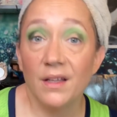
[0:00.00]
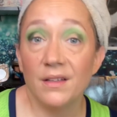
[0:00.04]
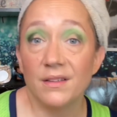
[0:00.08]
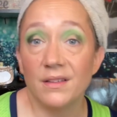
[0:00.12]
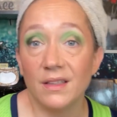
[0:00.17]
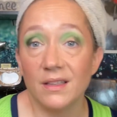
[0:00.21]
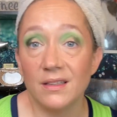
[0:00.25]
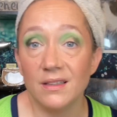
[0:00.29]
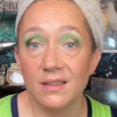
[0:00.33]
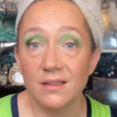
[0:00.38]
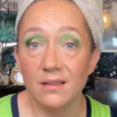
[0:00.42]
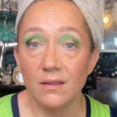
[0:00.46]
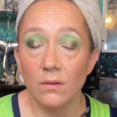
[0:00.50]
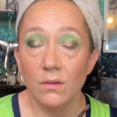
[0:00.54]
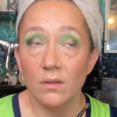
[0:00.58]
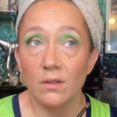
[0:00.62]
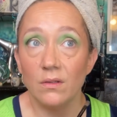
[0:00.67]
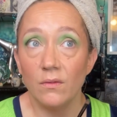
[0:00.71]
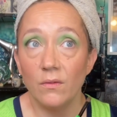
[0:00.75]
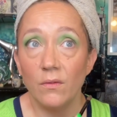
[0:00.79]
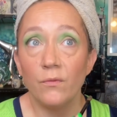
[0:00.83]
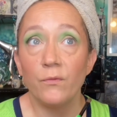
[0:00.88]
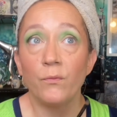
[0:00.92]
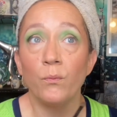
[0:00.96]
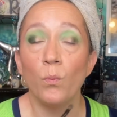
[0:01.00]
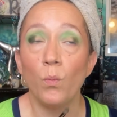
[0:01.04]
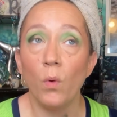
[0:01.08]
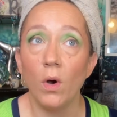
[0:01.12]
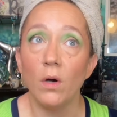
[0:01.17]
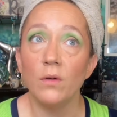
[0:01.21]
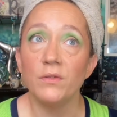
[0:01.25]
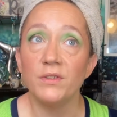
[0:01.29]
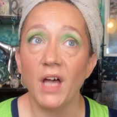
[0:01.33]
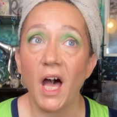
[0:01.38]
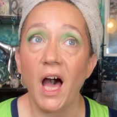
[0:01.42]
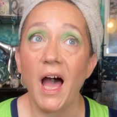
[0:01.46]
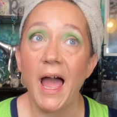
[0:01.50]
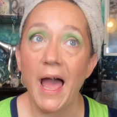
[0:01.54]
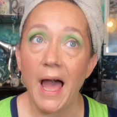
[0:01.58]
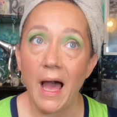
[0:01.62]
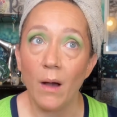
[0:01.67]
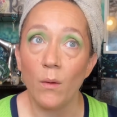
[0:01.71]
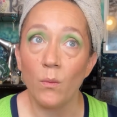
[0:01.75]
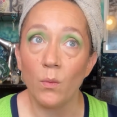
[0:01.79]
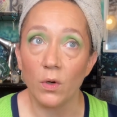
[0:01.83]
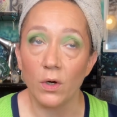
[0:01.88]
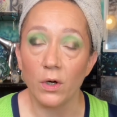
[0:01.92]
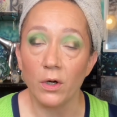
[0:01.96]
The, well, not
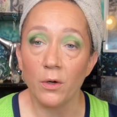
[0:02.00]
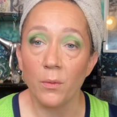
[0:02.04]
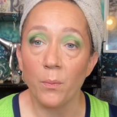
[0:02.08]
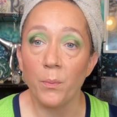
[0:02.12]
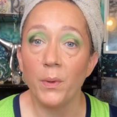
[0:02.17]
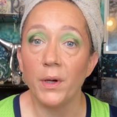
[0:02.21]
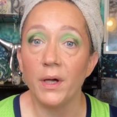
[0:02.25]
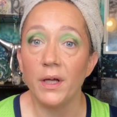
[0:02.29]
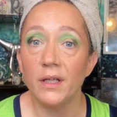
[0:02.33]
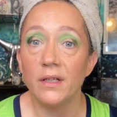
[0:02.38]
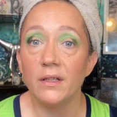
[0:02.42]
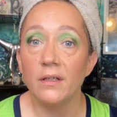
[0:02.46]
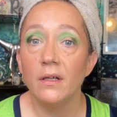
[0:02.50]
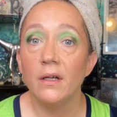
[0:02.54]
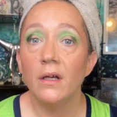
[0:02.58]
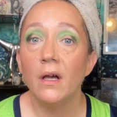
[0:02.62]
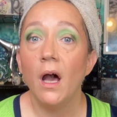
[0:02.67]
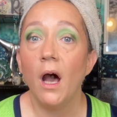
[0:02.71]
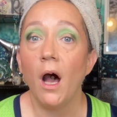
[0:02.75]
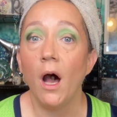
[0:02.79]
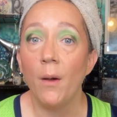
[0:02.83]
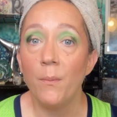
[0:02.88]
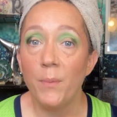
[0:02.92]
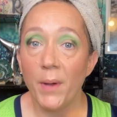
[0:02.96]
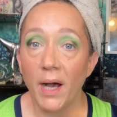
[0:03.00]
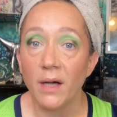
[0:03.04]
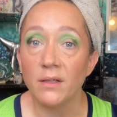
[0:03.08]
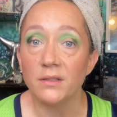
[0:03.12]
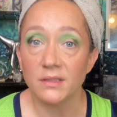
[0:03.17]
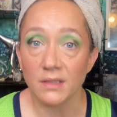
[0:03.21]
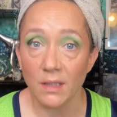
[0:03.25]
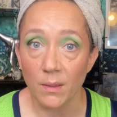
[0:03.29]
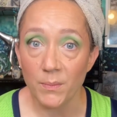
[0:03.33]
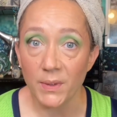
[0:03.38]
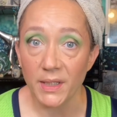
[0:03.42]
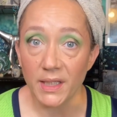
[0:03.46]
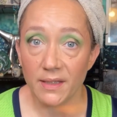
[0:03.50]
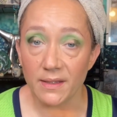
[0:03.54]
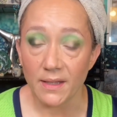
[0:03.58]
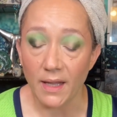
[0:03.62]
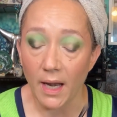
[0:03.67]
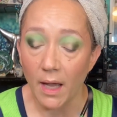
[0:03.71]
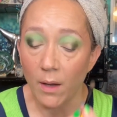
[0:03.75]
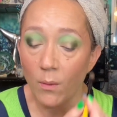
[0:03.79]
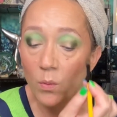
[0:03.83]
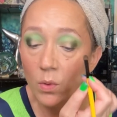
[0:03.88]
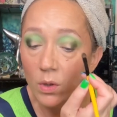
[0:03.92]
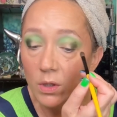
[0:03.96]
at work, but about somebody that
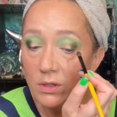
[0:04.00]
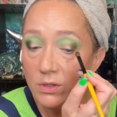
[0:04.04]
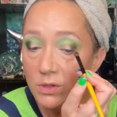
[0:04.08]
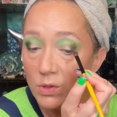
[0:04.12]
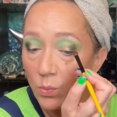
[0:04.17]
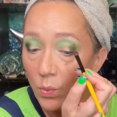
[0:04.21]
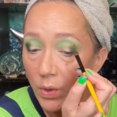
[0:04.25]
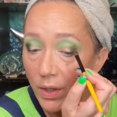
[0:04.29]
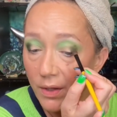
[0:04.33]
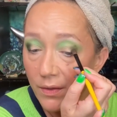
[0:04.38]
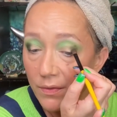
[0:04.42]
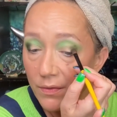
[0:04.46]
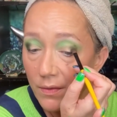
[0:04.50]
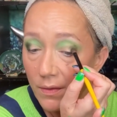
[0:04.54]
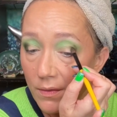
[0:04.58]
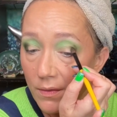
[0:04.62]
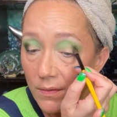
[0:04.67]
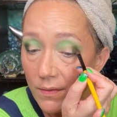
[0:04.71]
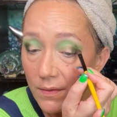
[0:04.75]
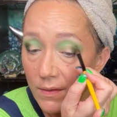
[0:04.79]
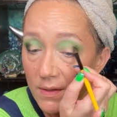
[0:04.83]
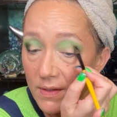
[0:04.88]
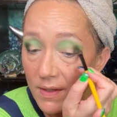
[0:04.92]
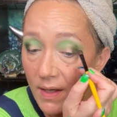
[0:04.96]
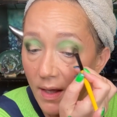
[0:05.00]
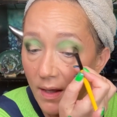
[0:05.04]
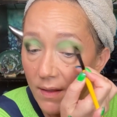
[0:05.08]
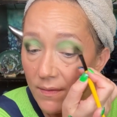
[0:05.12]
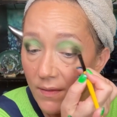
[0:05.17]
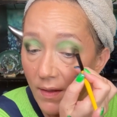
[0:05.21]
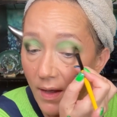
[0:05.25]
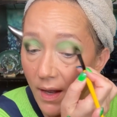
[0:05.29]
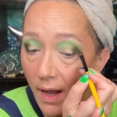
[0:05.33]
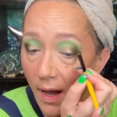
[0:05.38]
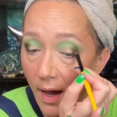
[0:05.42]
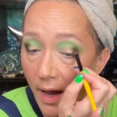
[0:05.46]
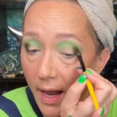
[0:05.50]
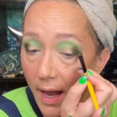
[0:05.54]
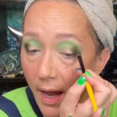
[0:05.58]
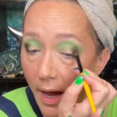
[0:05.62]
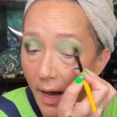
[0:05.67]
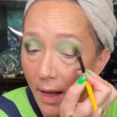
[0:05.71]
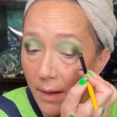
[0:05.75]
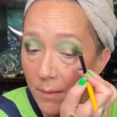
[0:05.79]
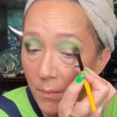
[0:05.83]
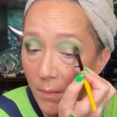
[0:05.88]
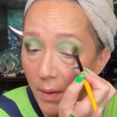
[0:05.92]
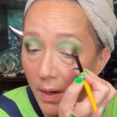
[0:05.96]
I worked with the day that I
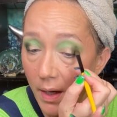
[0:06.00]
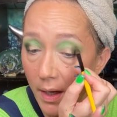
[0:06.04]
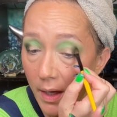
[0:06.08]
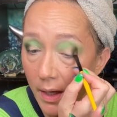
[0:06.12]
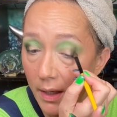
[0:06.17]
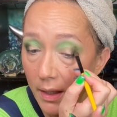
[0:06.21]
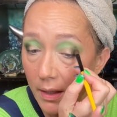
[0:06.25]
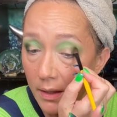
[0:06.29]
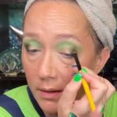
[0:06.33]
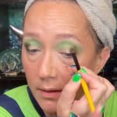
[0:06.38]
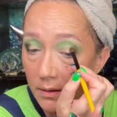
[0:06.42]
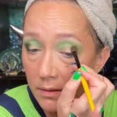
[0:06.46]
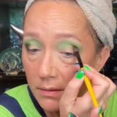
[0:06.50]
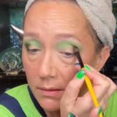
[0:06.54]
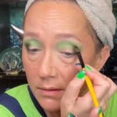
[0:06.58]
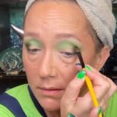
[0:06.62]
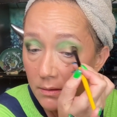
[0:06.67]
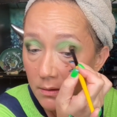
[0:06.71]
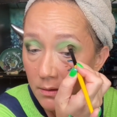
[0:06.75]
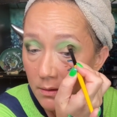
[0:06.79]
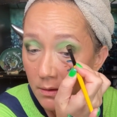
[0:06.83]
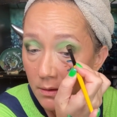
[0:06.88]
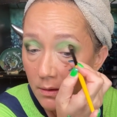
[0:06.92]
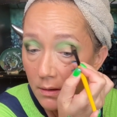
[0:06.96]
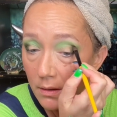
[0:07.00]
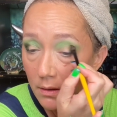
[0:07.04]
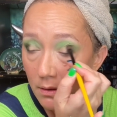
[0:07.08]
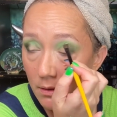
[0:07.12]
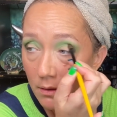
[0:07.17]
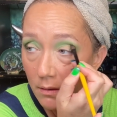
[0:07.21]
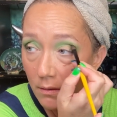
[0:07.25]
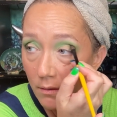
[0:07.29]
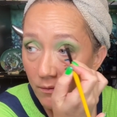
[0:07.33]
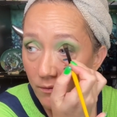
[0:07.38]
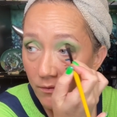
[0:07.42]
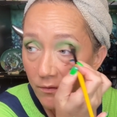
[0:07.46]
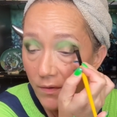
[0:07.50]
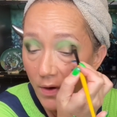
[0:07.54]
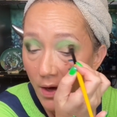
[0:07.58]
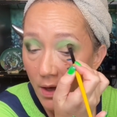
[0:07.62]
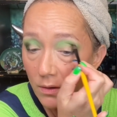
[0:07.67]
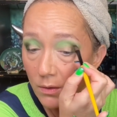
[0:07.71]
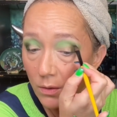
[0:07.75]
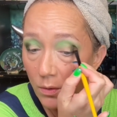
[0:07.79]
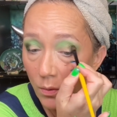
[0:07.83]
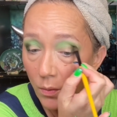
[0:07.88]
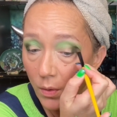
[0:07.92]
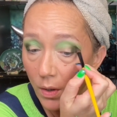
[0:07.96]
had my
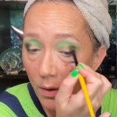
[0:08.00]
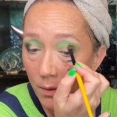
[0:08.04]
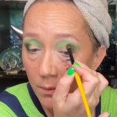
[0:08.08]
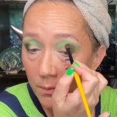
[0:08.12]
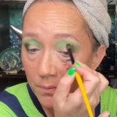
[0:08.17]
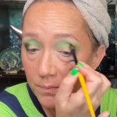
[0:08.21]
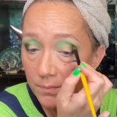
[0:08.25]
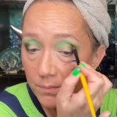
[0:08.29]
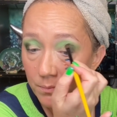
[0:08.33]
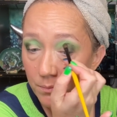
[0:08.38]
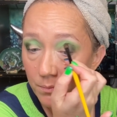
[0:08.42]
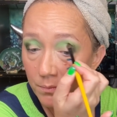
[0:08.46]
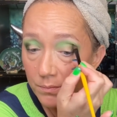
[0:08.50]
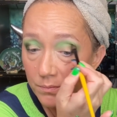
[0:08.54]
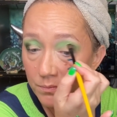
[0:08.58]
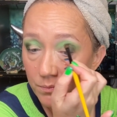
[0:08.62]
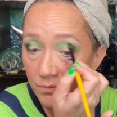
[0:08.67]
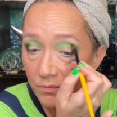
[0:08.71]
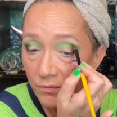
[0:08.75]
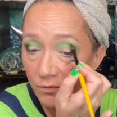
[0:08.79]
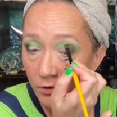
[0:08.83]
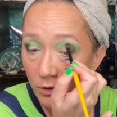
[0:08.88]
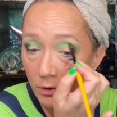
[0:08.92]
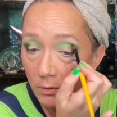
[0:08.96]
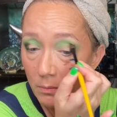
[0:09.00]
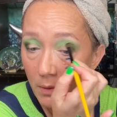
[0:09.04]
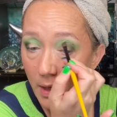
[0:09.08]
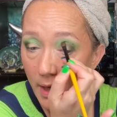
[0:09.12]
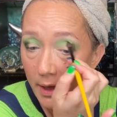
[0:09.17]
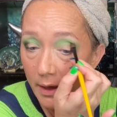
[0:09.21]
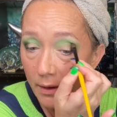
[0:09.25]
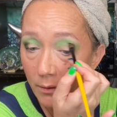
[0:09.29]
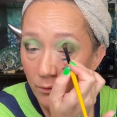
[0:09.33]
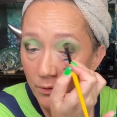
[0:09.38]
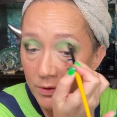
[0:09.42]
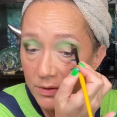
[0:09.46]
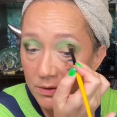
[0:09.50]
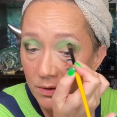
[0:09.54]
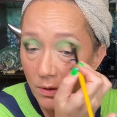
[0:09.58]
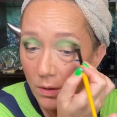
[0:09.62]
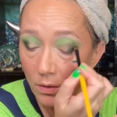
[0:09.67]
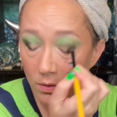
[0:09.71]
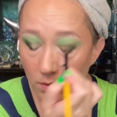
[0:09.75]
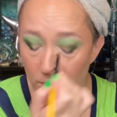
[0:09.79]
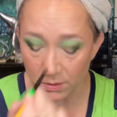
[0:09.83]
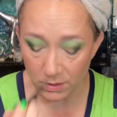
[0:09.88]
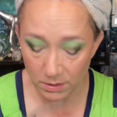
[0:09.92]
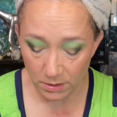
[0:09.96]
follow-up for my
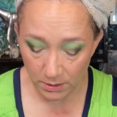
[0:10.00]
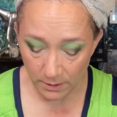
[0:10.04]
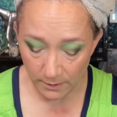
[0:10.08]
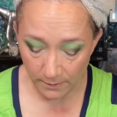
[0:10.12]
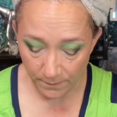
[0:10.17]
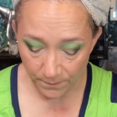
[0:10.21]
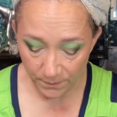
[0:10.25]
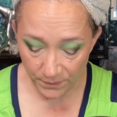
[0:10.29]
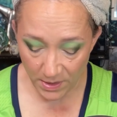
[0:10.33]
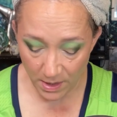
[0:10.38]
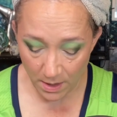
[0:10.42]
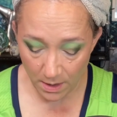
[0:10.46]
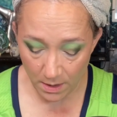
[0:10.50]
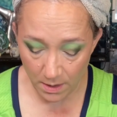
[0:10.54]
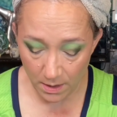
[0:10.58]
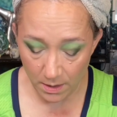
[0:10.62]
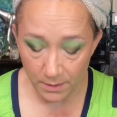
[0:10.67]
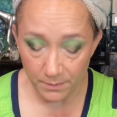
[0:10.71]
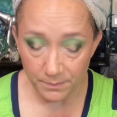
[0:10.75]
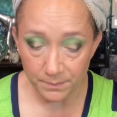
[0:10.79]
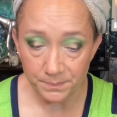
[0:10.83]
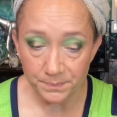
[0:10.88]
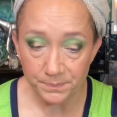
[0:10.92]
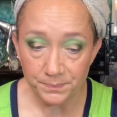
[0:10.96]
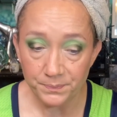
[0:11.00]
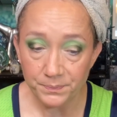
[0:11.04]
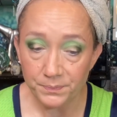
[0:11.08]
results. Um,